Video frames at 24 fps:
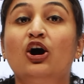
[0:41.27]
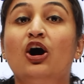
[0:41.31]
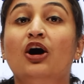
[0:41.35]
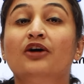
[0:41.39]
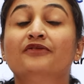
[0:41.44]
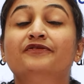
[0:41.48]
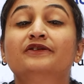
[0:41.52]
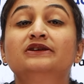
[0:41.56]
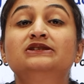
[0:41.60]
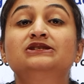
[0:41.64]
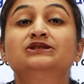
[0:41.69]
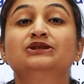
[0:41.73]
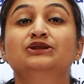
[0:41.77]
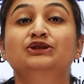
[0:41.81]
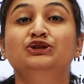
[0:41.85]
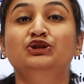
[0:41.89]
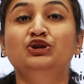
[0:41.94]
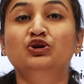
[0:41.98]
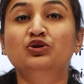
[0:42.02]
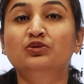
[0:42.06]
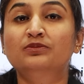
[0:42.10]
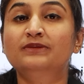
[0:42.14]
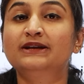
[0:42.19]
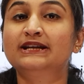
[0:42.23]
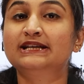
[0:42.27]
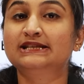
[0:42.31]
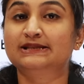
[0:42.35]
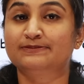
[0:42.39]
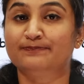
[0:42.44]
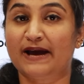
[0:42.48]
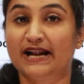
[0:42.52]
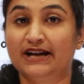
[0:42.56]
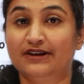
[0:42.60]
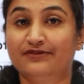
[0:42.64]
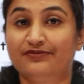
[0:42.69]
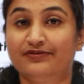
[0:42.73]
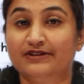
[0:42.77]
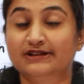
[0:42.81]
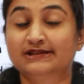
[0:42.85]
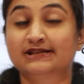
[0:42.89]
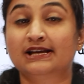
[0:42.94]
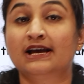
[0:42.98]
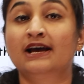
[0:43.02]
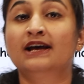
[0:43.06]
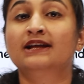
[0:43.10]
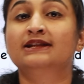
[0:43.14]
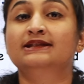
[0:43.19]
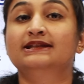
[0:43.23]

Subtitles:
offers numerous benefits,